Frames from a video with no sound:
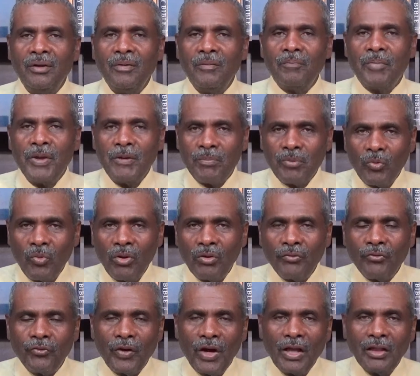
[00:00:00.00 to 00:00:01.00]
People will
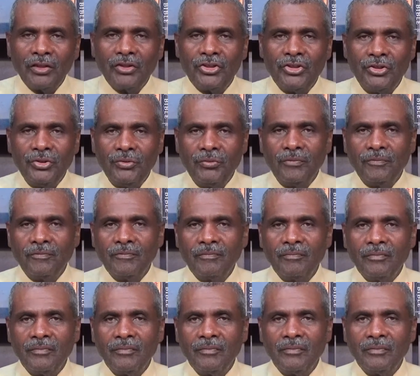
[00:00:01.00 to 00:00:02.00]
follow you.
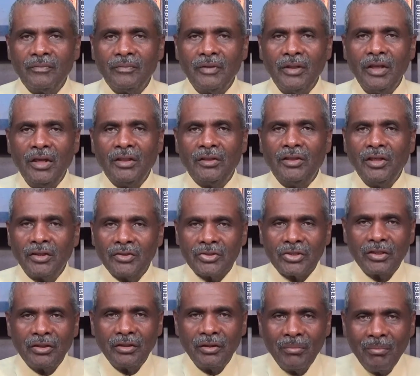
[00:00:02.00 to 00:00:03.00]
It
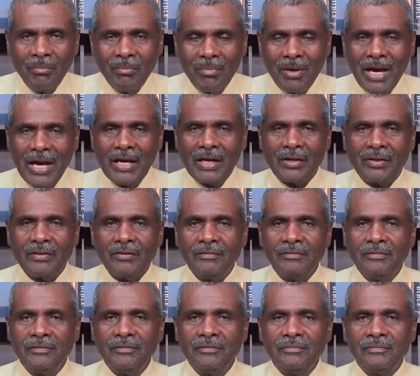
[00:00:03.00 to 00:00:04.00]
doesn't matter.
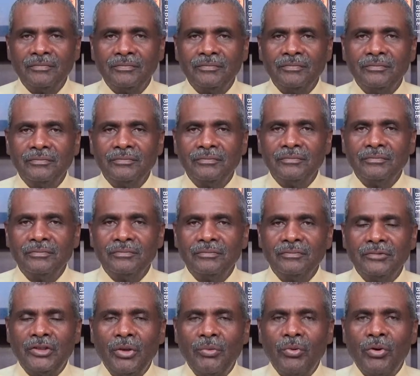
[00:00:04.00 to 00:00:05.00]

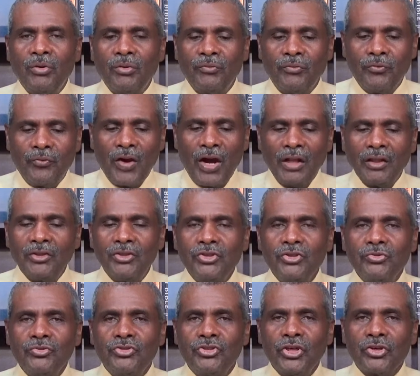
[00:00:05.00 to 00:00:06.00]
They will follow
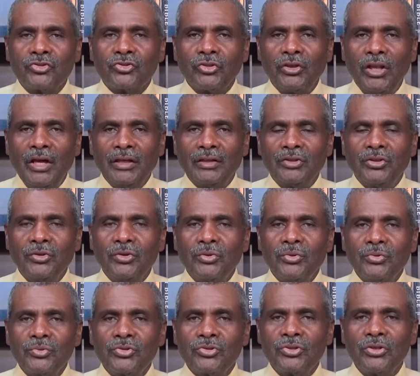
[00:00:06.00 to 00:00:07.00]
you just like
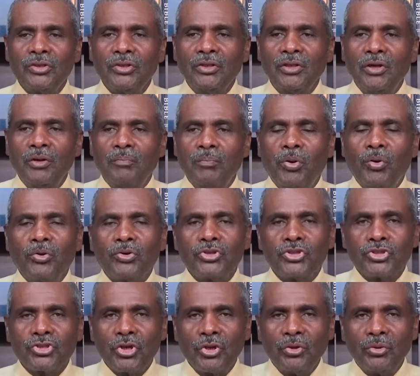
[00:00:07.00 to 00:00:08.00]
those poor
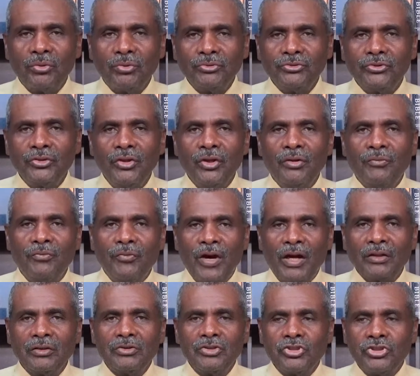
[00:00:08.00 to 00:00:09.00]
souls
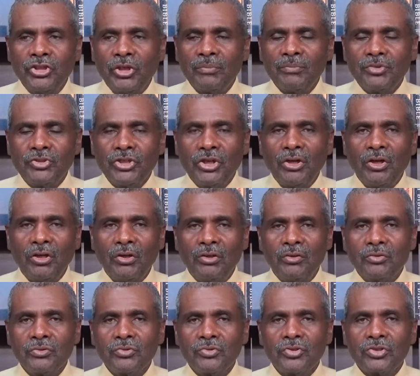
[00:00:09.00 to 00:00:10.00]
followed Jim
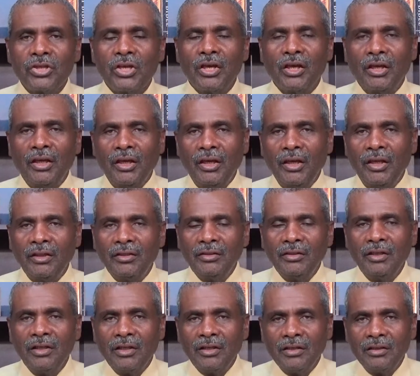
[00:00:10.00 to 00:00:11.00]
Jones
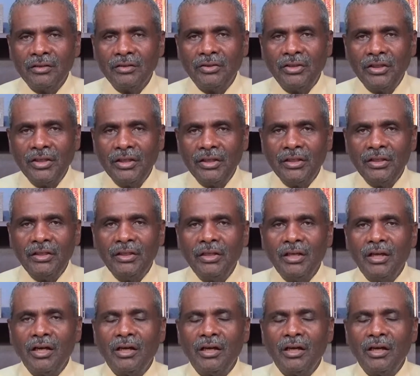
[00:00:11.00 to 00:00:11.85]
in the